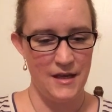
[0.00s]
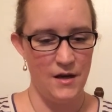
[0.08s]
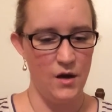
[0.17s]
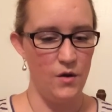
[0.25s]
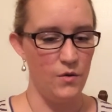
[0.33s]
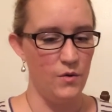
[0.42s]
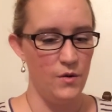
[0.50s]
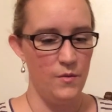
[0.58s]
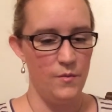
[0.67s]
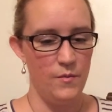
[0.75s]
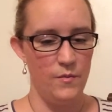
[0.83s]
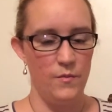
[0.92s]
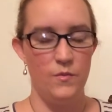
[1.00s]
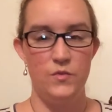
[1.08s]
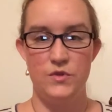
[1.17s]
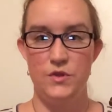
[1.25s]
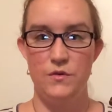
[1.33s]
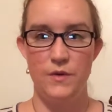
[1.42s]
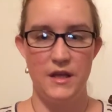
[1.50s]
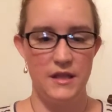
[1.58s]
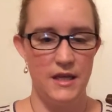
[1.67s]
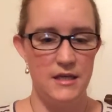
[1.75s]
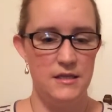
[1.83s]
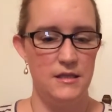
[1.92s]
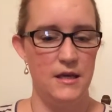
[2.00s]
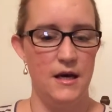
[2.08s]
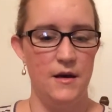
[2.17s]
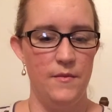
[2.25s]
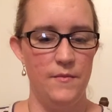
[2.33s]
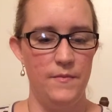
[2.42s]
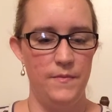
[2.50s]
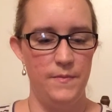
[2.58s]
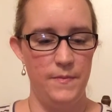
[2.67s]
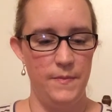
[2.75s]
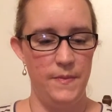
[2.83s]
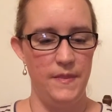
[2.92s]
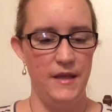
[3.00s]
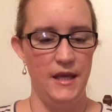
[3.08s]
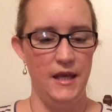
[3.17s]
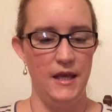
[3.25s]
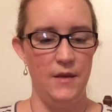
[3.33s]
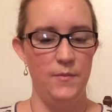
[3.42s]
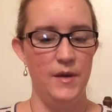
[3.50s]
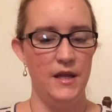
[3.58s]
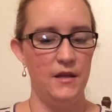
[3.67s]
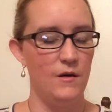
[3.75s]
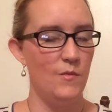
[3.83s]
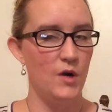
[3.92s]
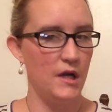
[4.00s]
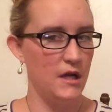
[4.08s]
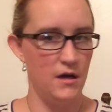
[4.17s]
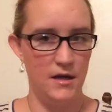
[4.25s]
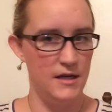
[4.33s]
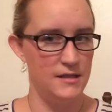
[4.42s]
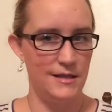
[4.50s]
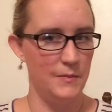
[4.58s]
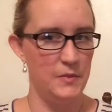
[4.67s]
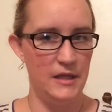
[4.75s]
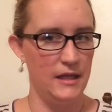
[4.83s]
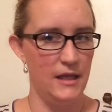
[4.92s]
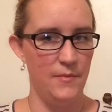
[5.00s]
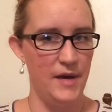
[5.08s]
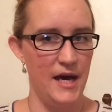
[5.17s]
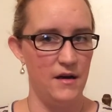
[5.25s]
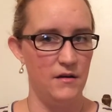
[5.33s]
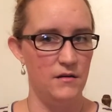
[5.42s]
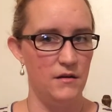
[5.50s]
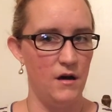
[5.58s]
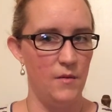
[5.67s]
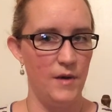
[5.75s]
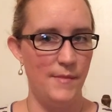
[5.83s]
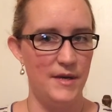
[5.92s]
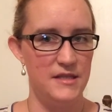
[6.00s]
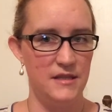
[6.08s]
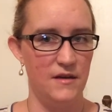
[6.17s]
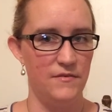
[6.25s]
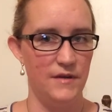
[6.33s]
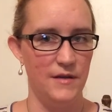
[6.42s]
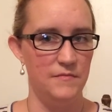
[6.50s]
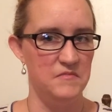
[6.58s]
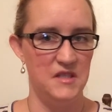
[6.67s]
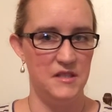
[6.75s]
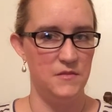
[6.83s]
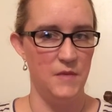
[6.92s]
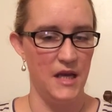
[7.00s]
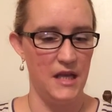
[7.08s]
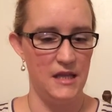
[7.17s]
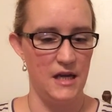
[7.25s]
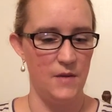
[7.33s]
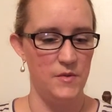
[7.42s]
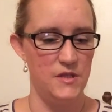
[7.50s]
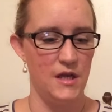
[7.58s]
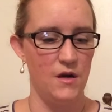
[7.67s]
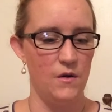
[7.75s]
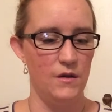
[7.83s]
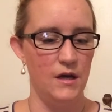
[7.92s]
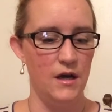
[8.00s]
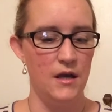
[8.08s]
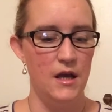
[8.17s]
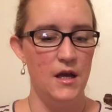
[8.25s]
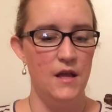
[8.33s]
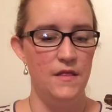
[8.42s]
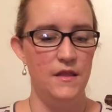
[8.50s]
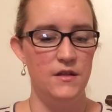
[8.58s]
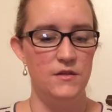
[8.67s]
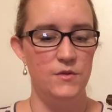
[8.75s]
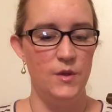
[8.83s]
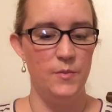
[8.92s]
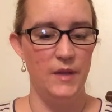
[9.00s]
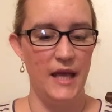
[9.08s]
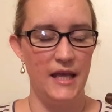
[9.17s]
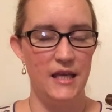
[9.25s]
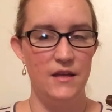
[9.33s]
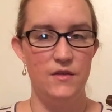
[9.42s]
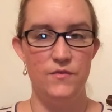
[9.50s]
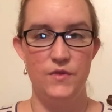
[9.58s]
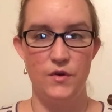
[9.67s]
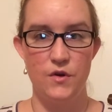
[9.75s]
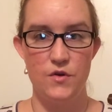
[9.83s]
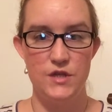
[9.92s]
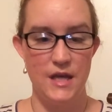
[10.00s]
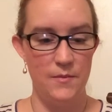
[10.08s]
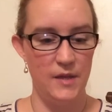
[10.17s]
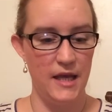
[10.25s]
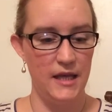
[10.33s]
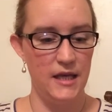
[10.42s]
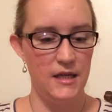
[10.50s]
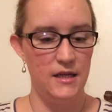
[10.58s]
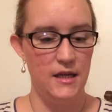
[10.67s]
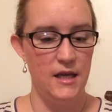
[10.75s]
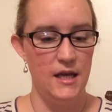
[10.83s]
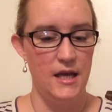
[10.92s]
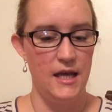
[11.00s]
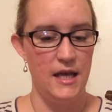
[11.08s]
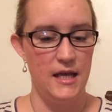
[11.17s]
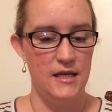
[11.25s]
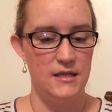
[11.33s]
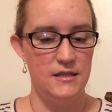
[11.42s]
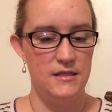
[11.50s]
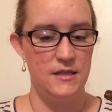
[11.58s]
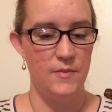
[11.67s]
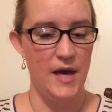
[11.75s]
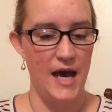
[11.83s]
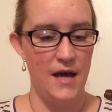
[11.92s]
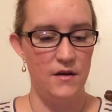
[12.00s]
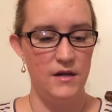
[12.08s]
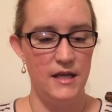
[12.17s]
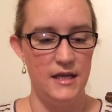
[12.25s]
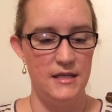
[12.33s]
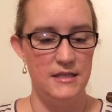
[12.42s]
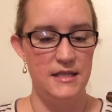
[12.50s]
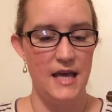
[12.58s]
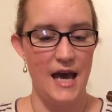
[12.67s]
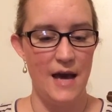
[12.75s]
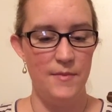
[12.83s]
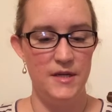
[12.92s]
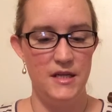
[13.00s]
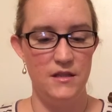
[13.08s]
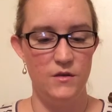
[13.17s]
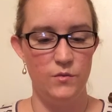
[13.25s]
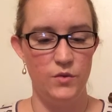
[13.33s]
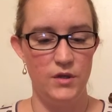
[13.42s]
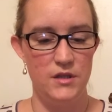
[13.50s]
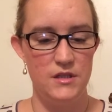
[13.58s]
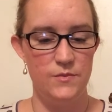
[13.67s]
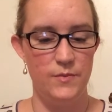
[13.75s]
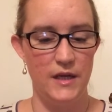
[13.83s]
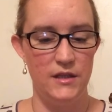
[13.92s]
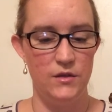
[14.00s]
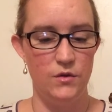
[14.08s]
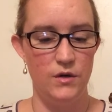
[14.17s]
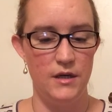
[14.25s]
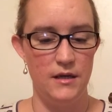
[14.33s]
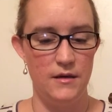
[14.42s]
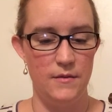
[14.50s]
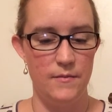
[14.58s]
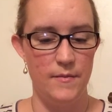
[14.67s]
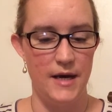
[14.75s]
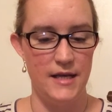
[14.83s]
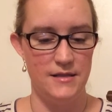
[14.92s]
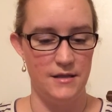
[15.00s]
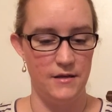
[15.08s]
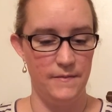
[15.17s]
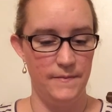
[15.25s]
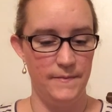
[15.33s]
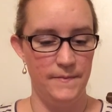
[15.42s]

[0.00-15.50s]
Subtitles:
Oh, 2 quick things. The pillow I'm working on is completely a pattern all by myself. I'm just making that up as I go along. The blanket, the crochet blanket, the pattern is Cabin in the Woods by Lorna Miser.